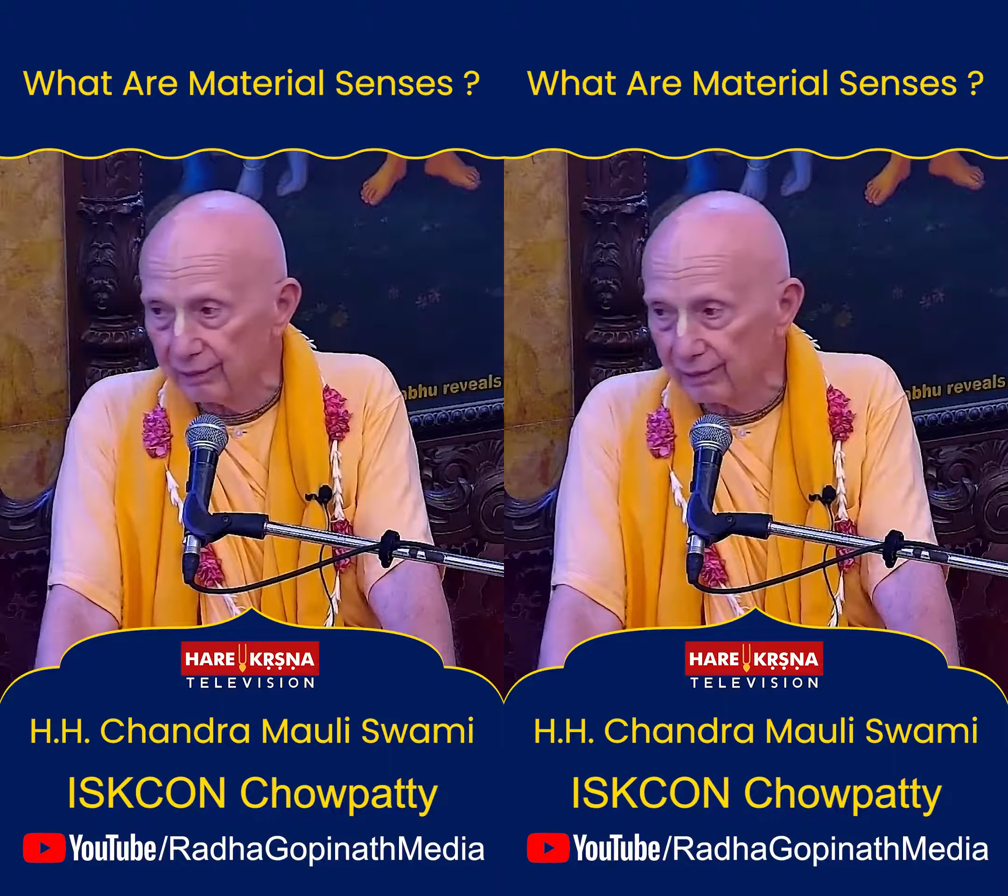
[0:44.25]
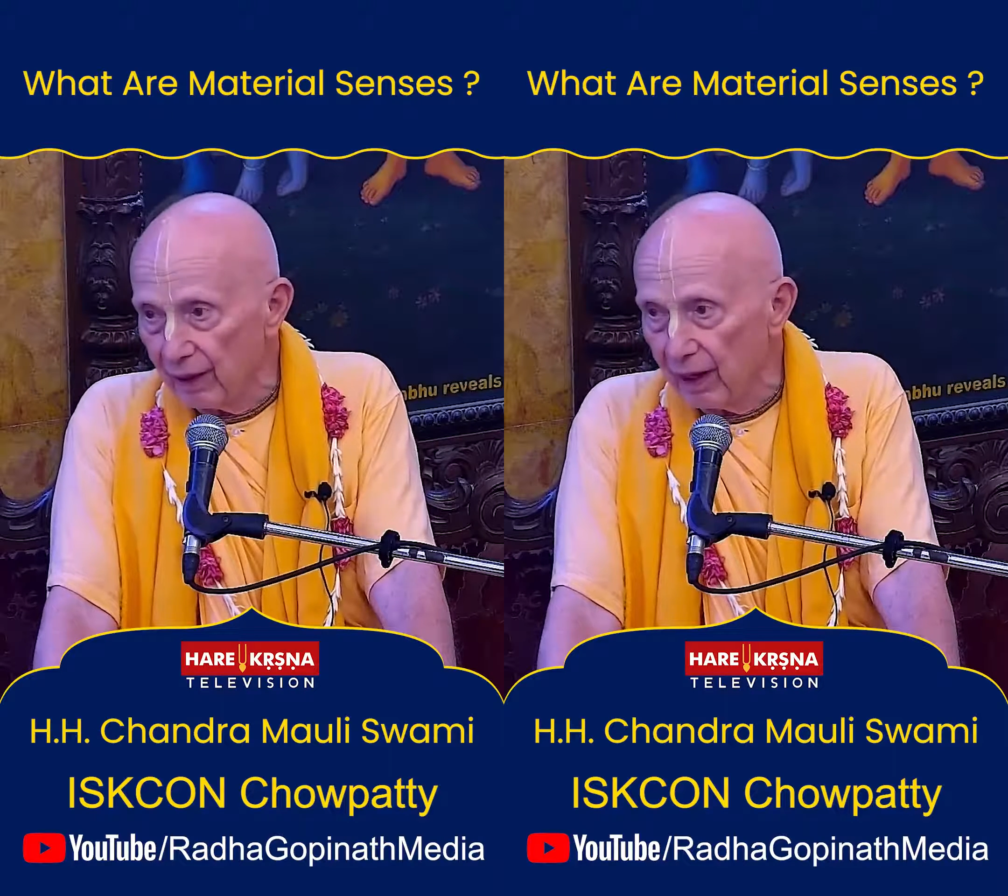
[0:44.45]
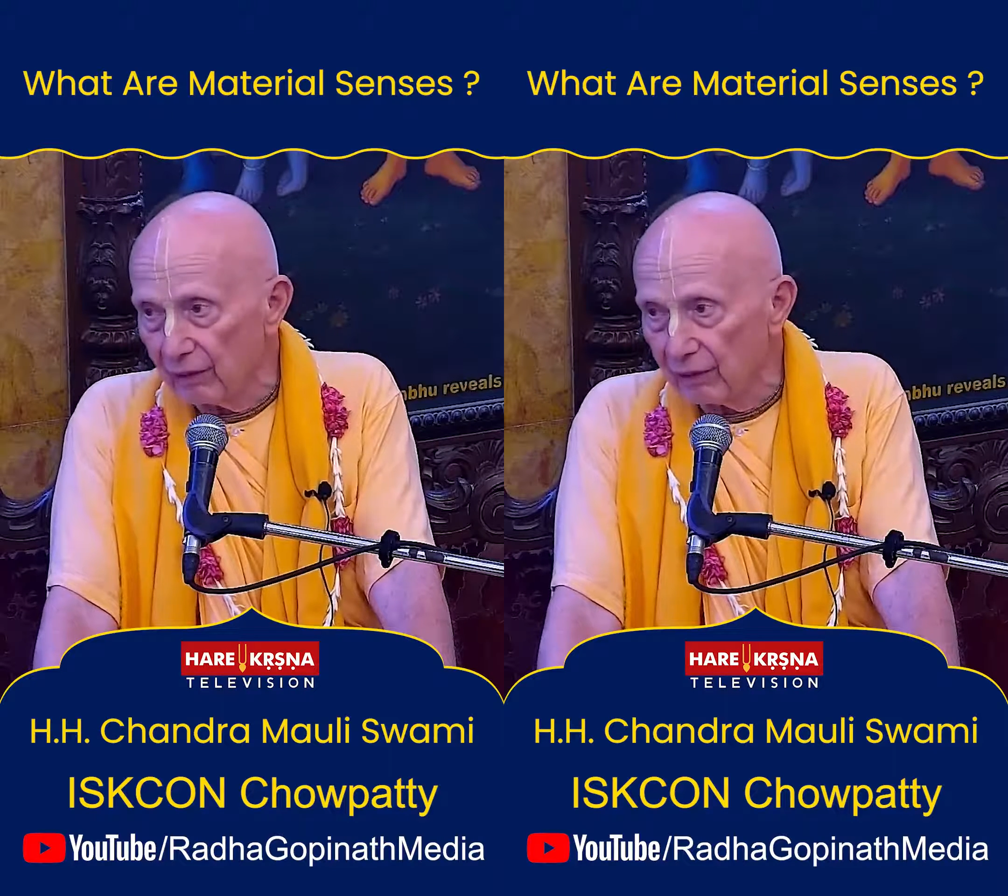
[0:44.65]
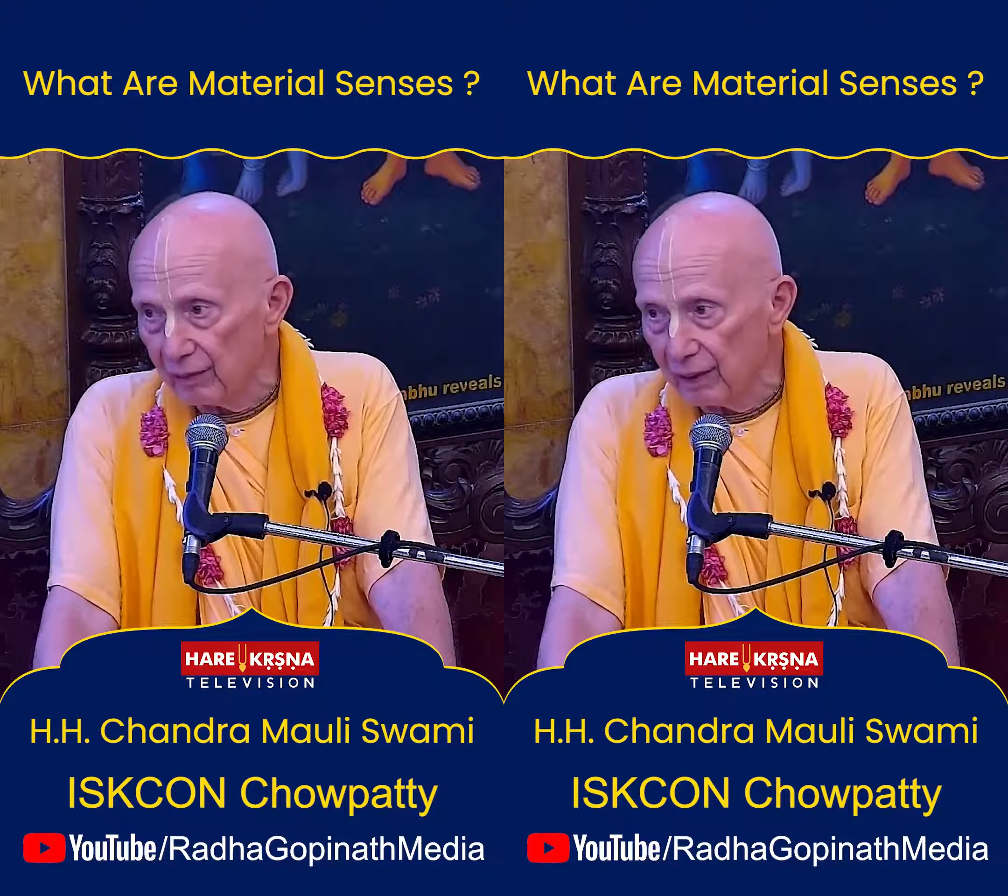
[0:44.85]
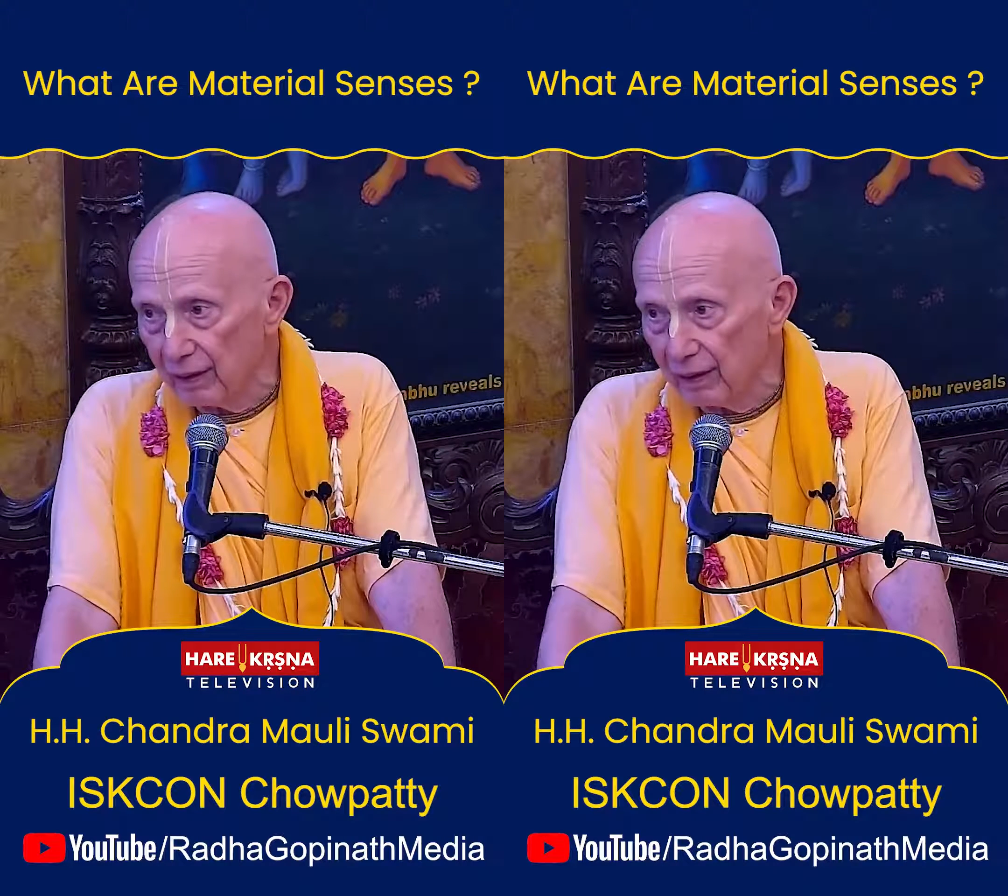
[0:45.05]
But
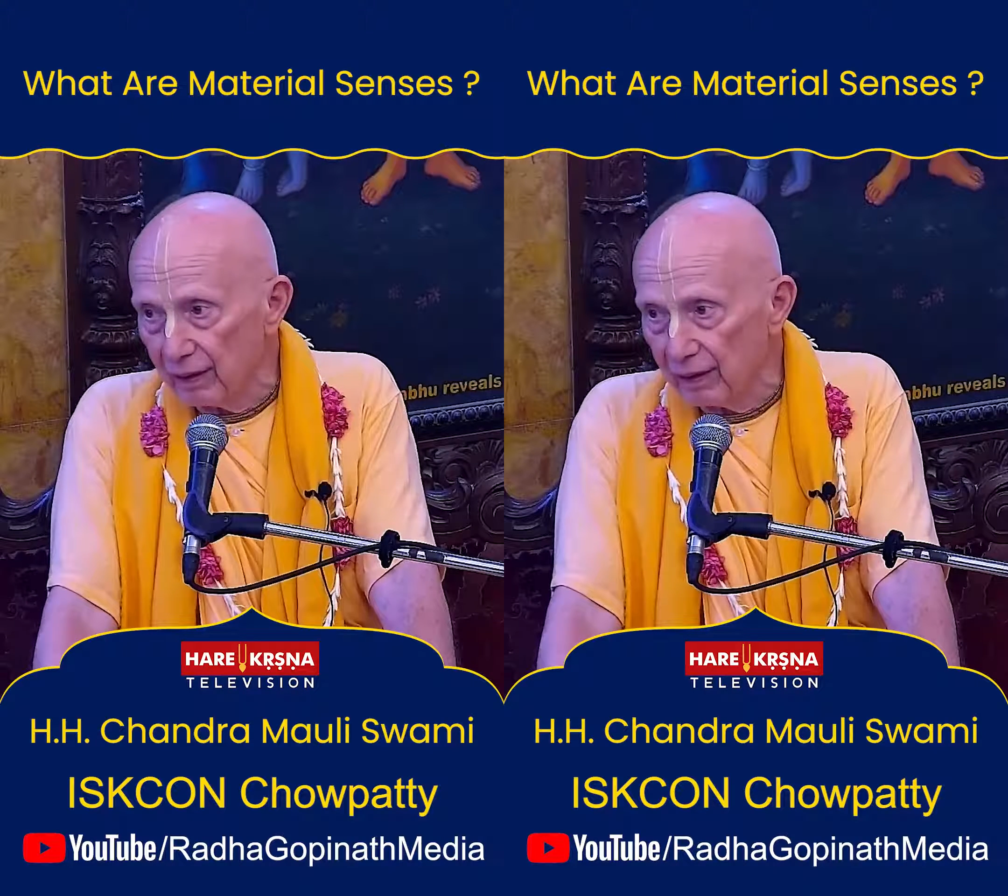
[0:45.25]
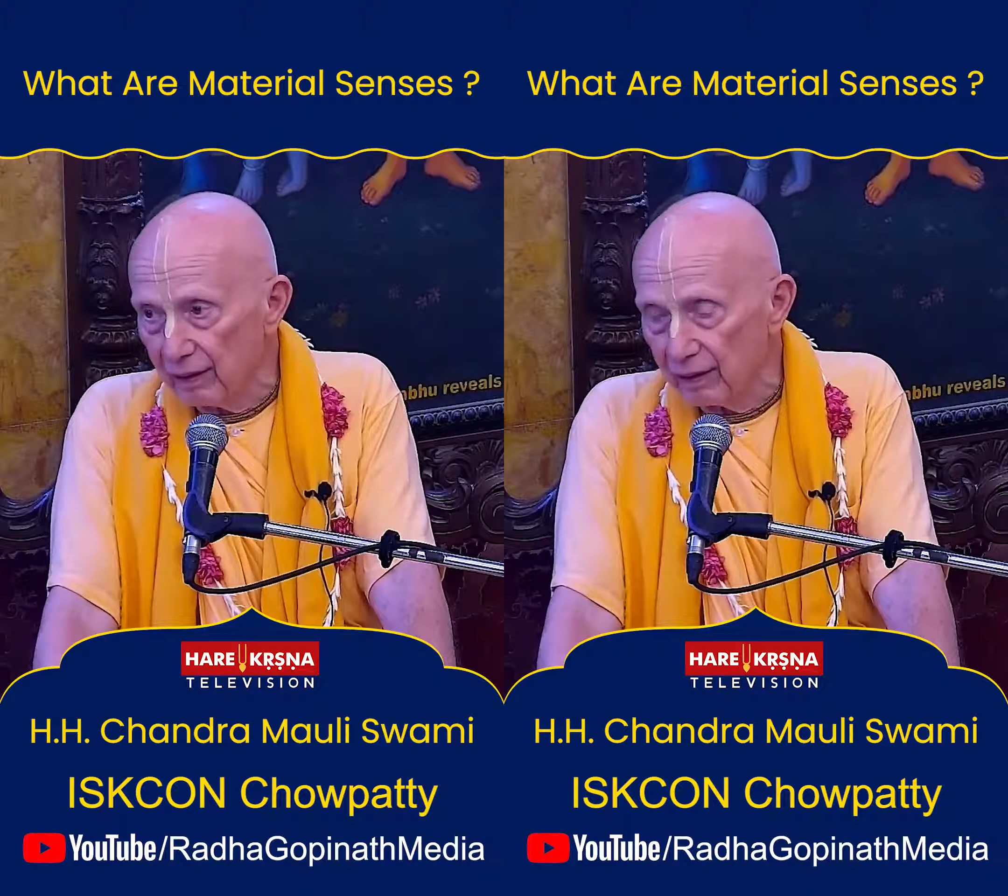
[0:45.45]
ultimately,